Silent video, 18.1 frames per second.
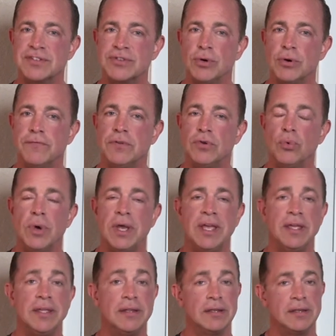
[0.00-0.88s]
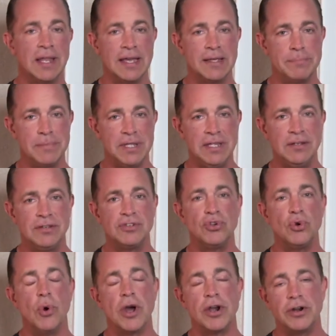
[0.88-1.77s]
So if you weigh, like me,
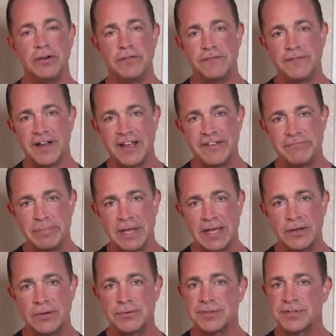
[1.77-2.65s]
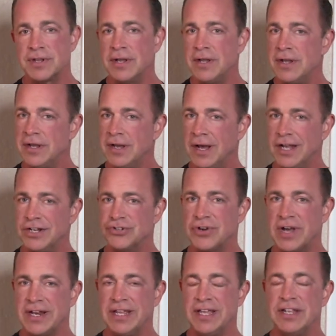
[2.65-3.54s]
205 pounds, I
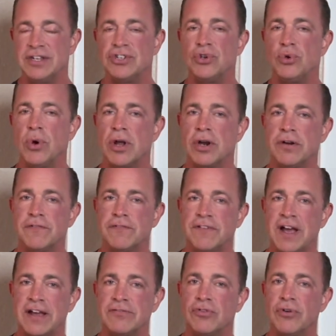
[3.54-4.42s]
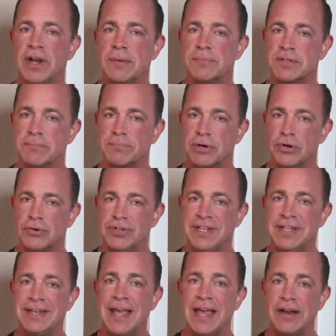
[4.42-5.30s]
try to hit 205 grams of
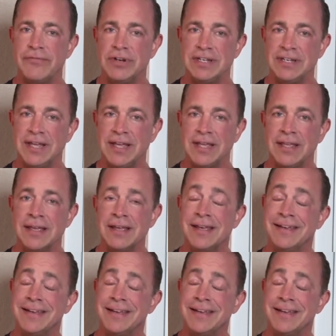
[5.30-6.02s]
protein every day.